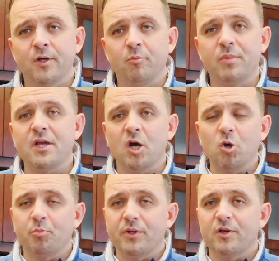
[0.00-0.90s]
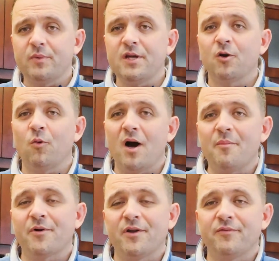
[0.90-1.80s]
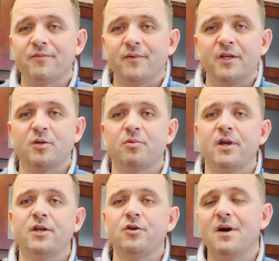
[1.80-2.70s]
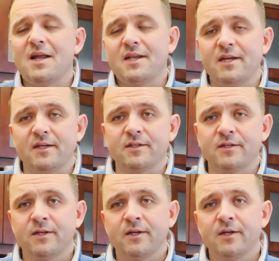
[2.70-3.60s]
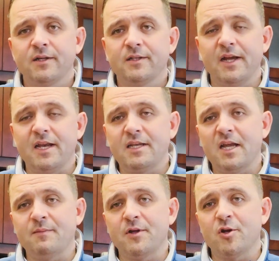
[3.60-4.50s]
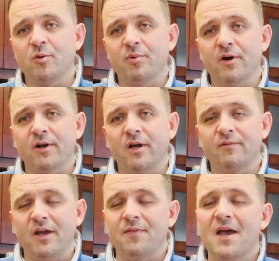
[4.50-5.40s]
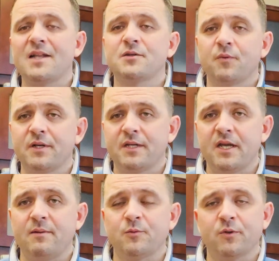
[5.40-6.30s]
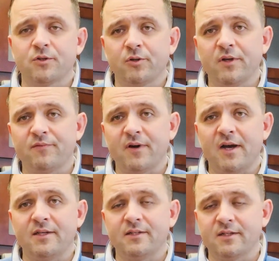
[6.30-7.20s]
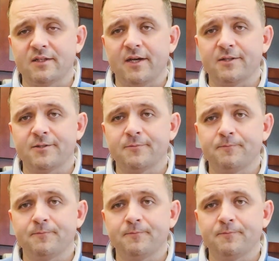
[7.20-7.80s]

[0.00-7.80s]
be open to be cooperative and to bring new ideas to any team that you're a part of. And that's when teams will truly find success.